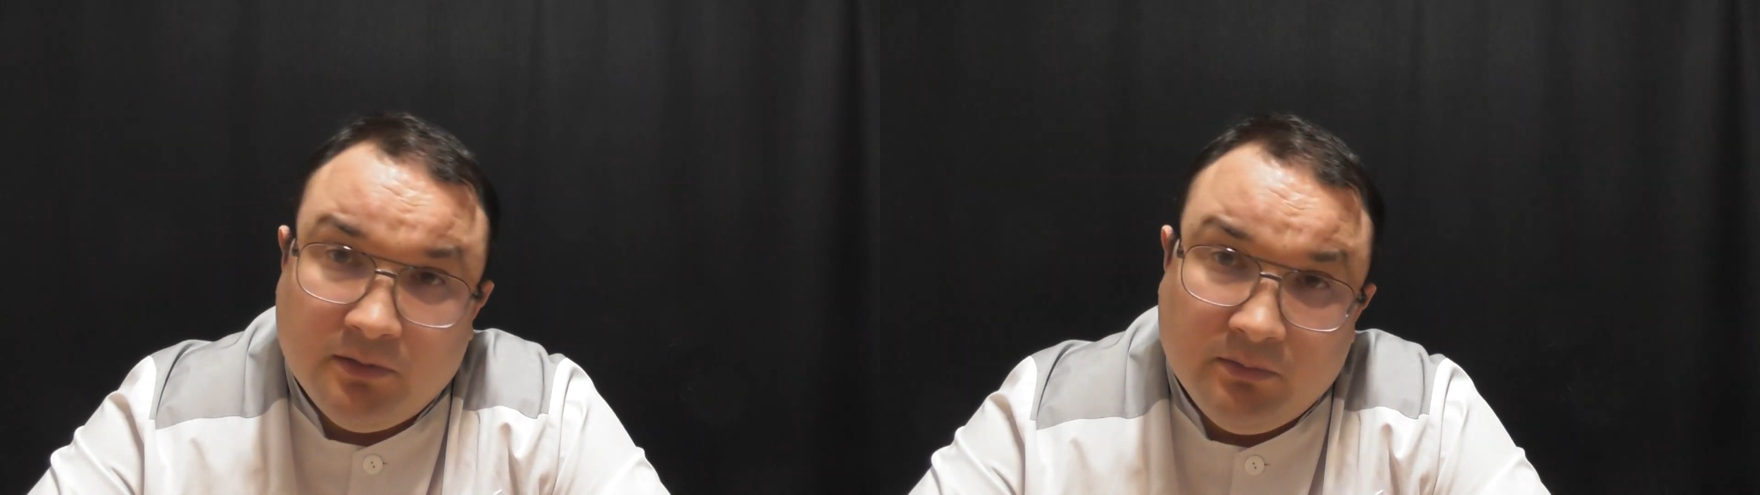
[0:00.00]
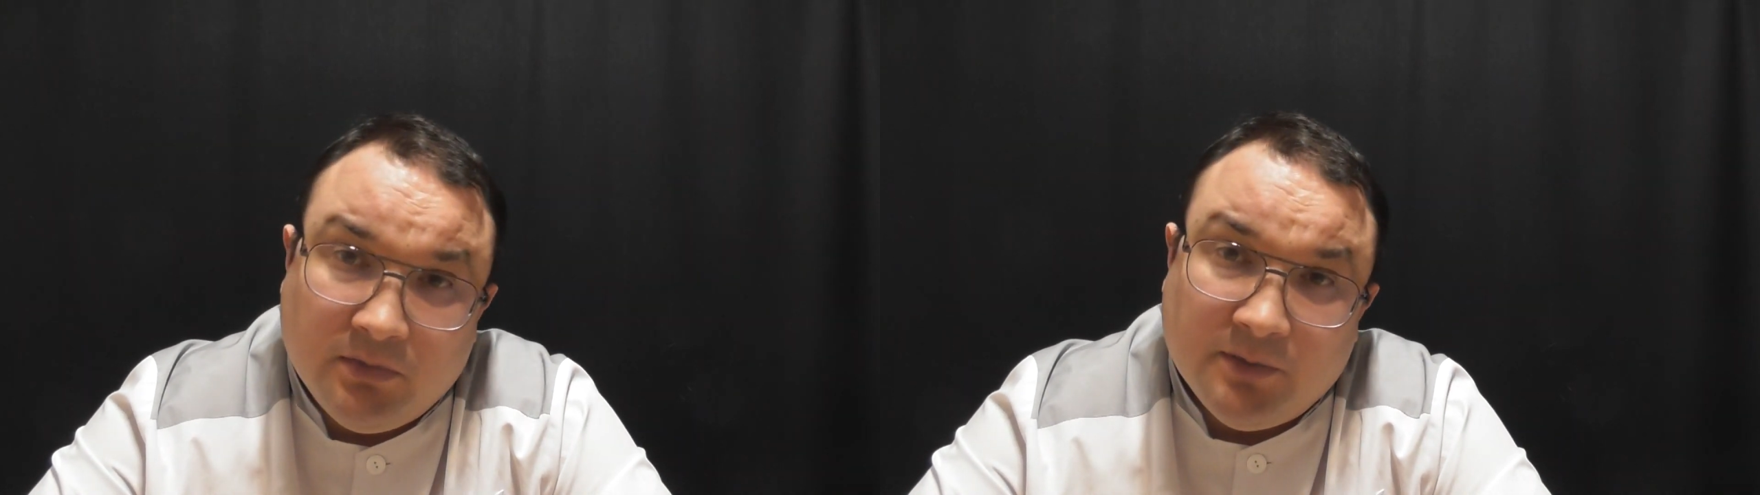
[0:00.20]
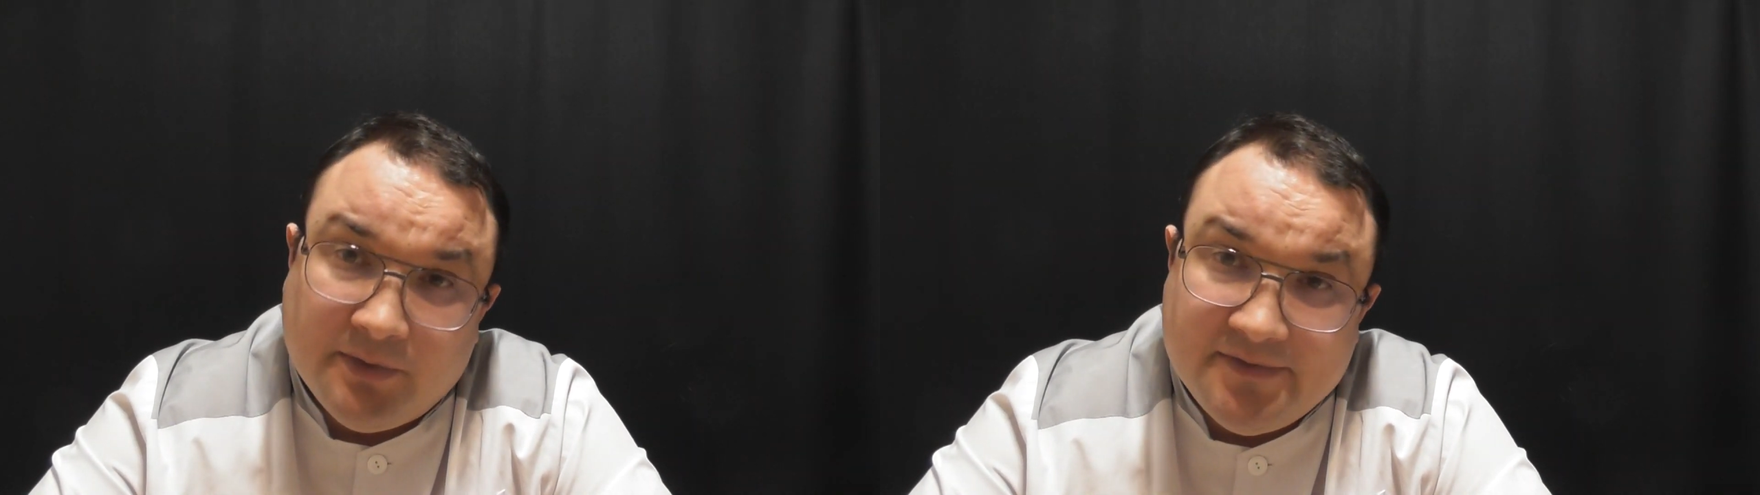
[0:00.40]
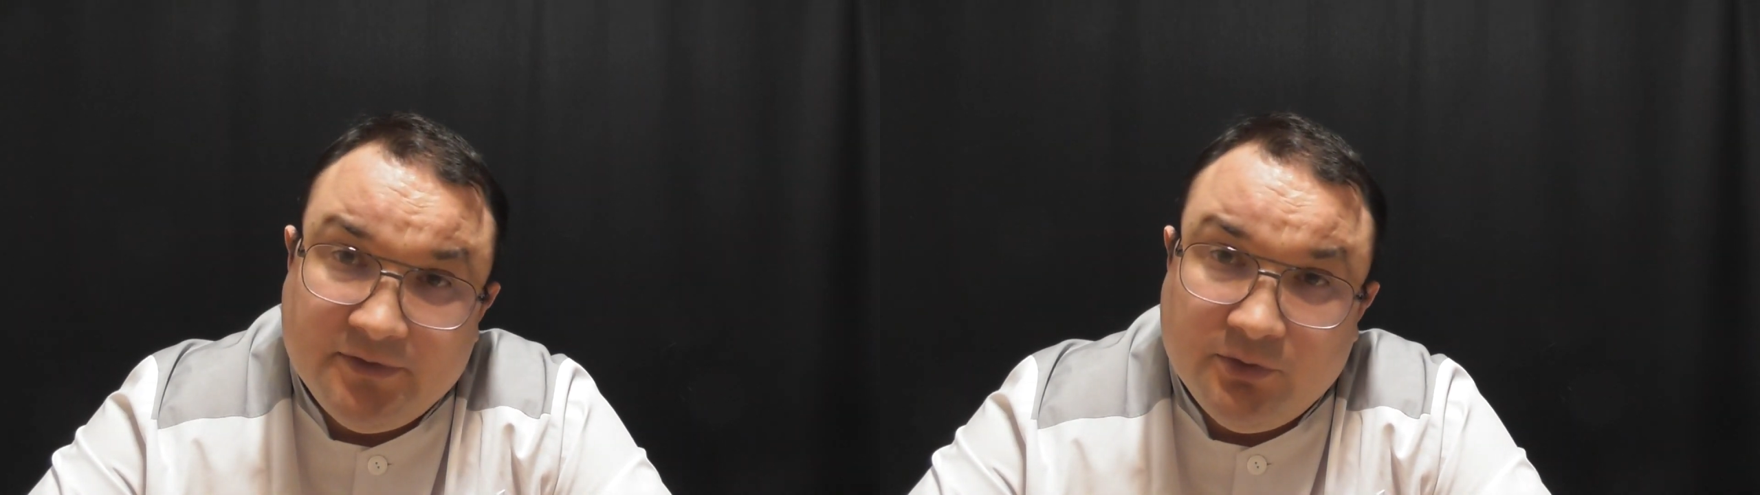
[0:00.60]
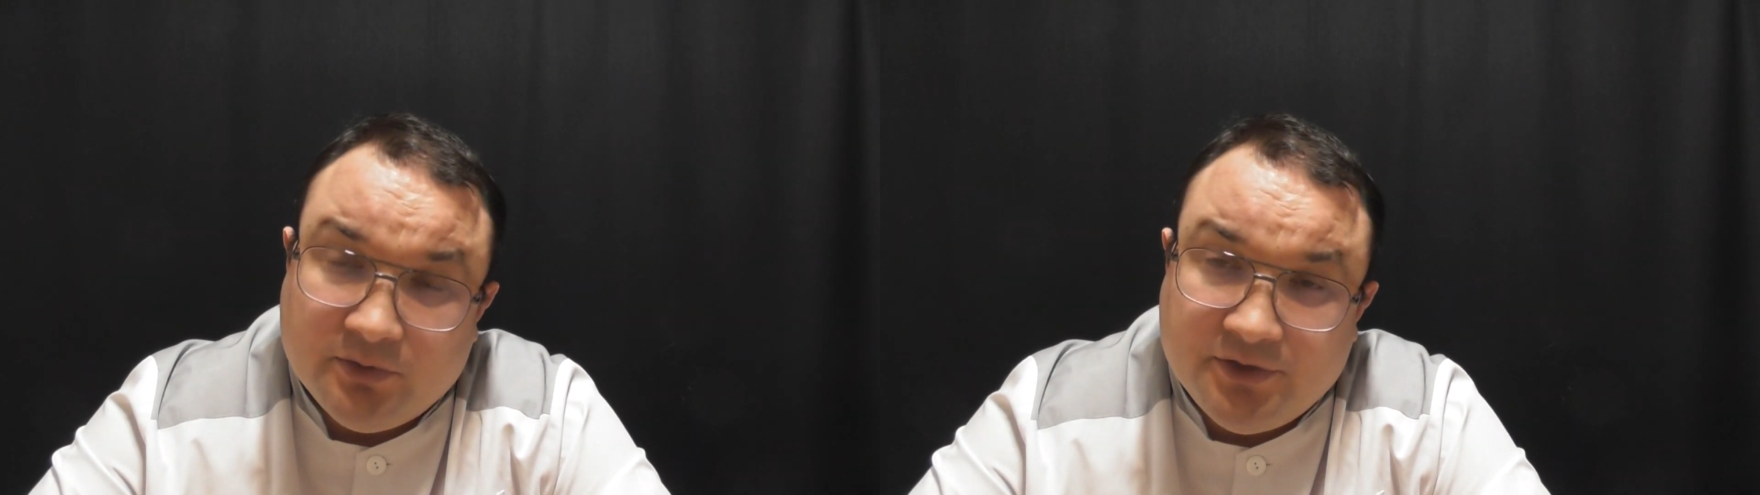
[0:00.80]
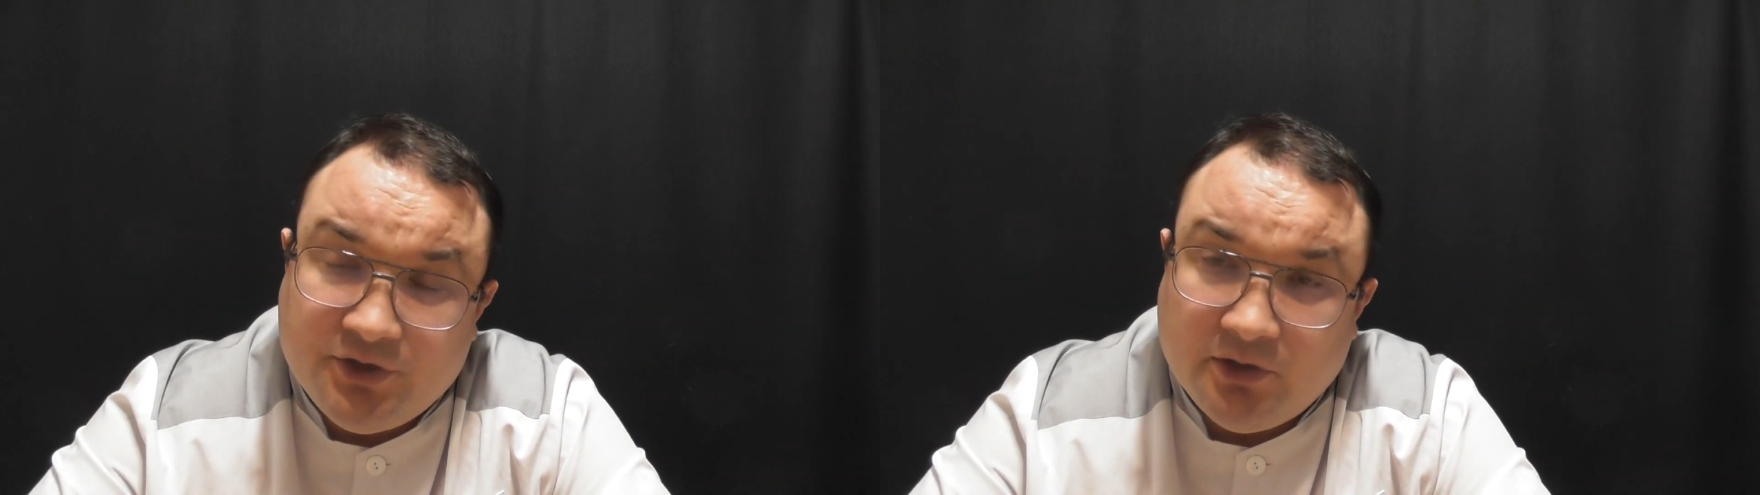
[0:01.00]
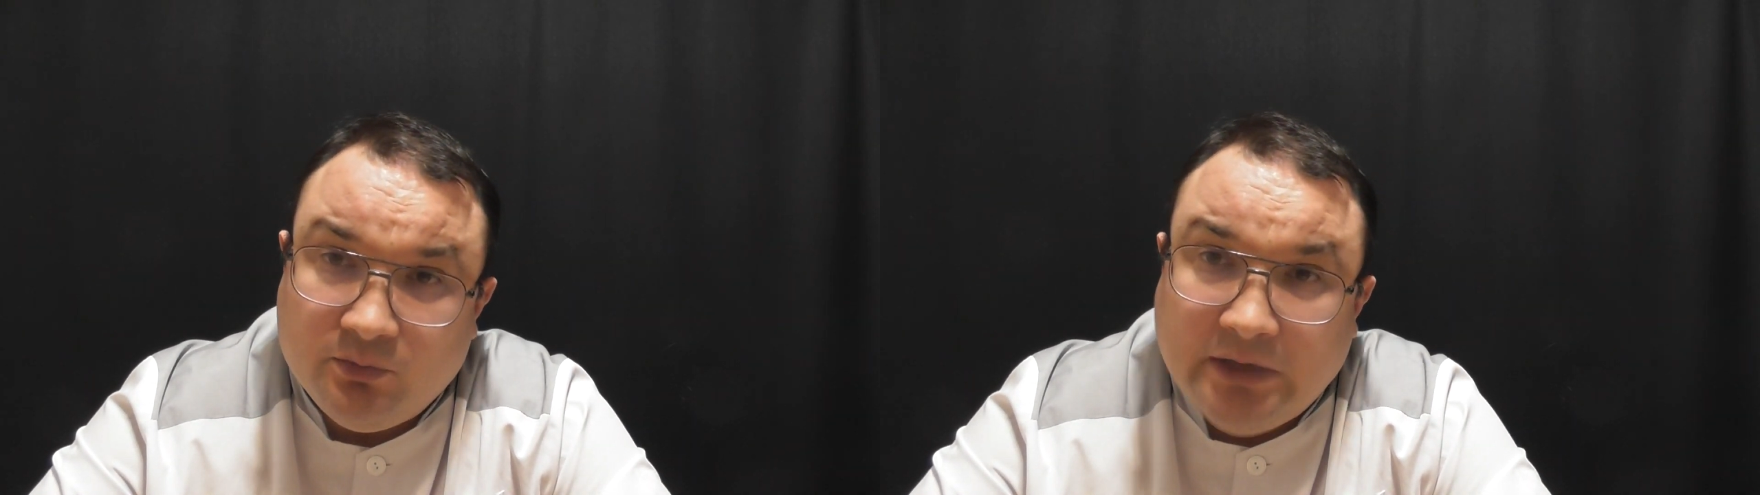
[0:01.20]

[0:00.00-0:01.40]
After immunogram and